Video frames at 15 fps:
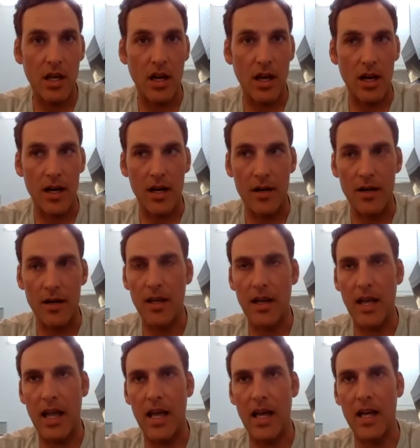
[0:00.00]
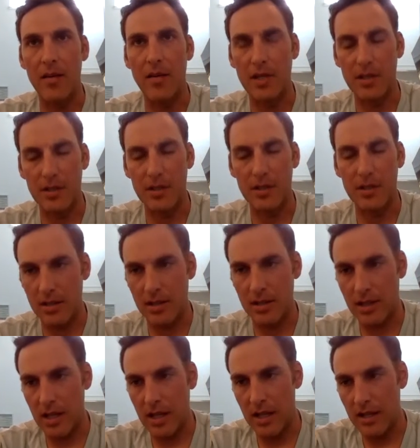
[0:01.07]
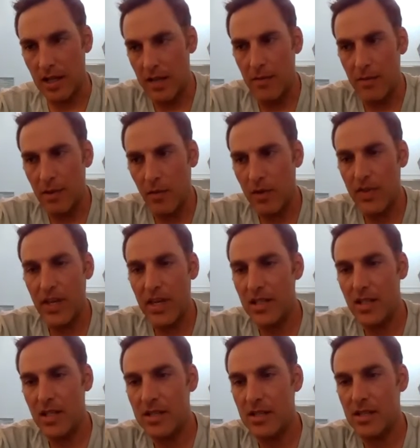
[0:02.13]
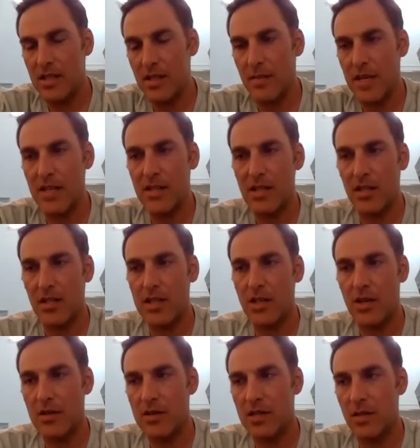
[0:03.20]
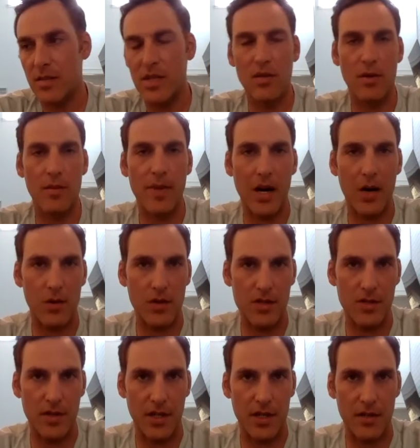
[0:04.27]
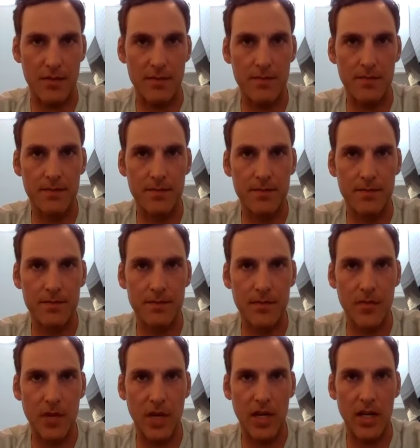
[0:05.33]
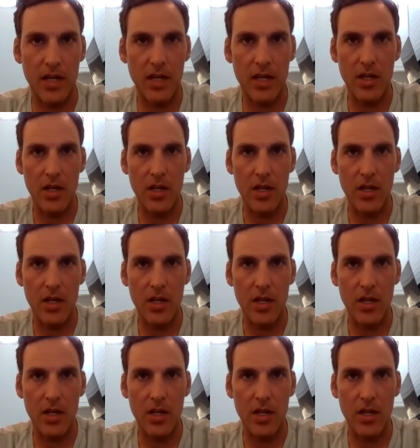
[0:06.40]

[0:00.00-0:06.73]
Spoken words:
And what that does is it basically turns them into a powerless victim, right?